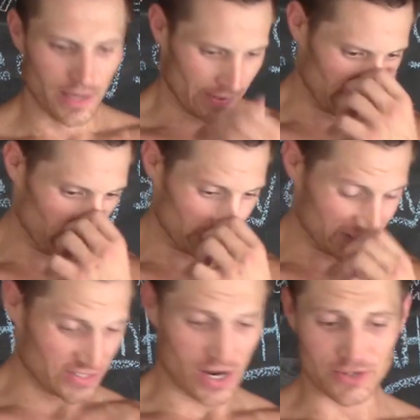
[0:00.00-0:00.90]
And then he went to
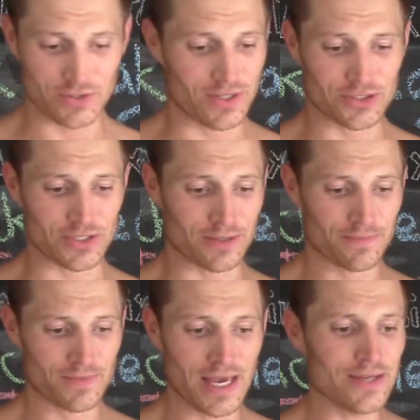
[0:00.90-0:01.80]
the doctor, and the doctor's like,
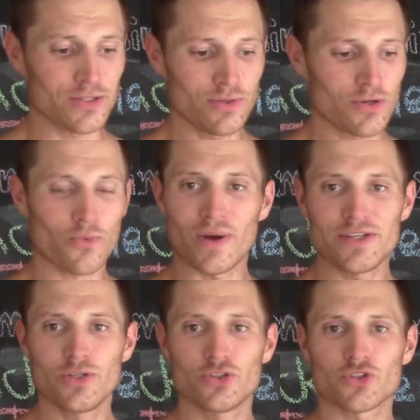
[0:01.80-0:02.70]
yeah, dude, you're way
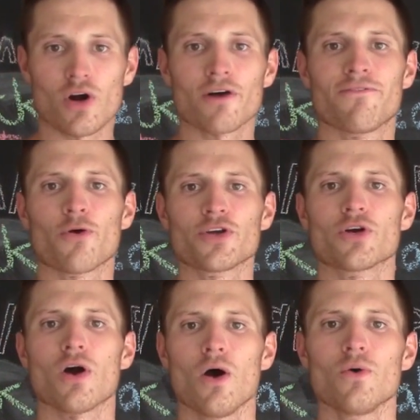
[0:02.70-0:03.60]
too strong for
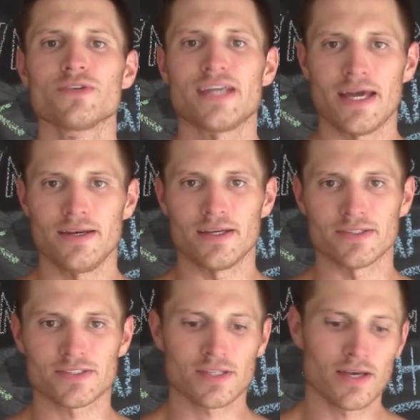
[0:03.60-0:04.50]
your own
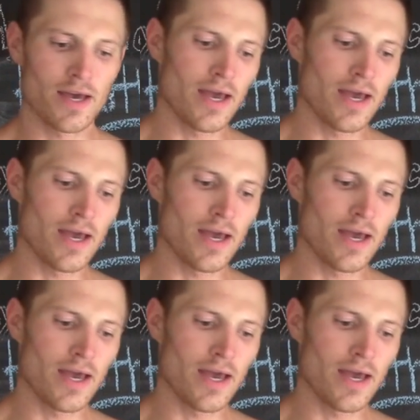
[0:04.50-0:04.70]
tendons.